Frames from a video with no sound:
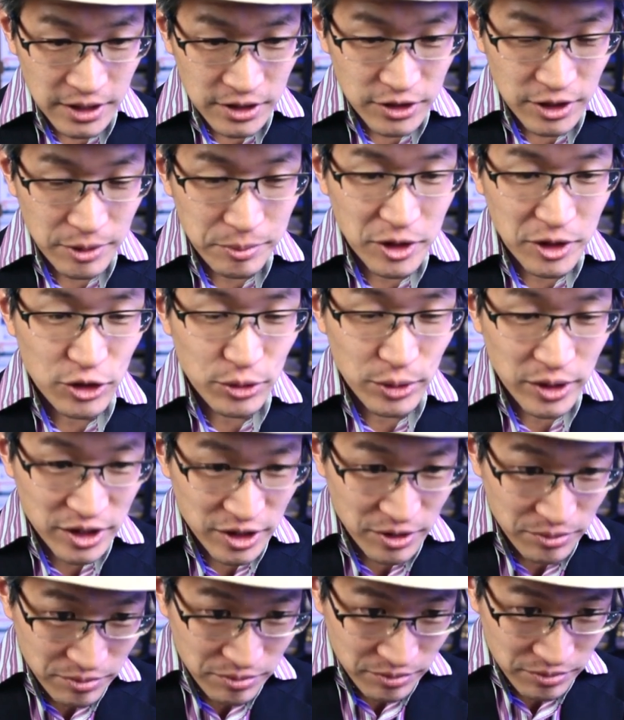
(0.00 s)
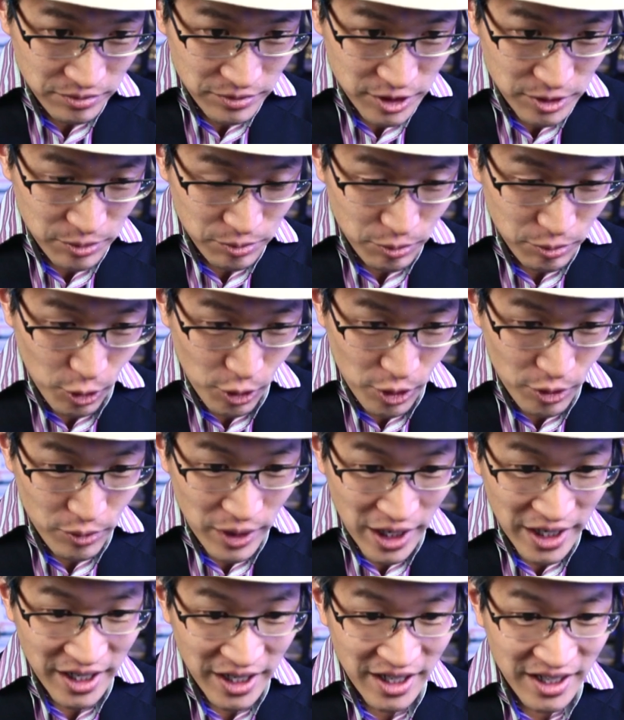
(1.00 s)
So I've been doing some some more
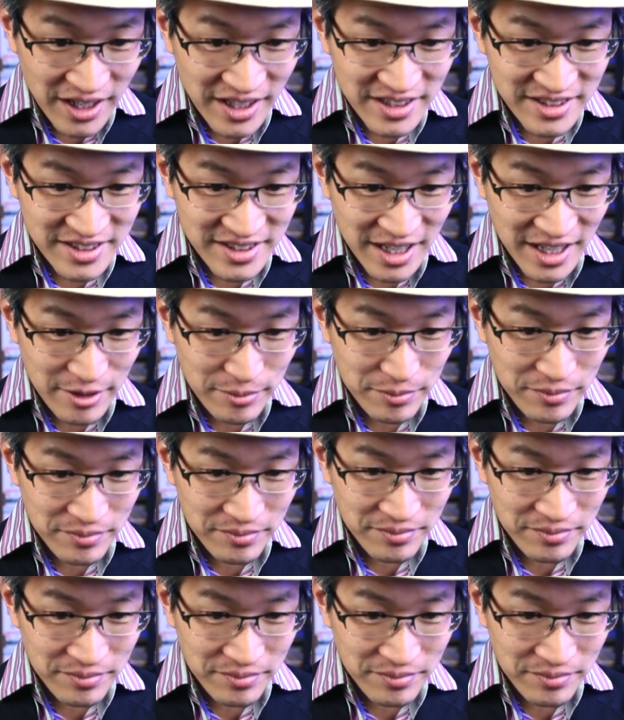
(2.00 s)
writing because I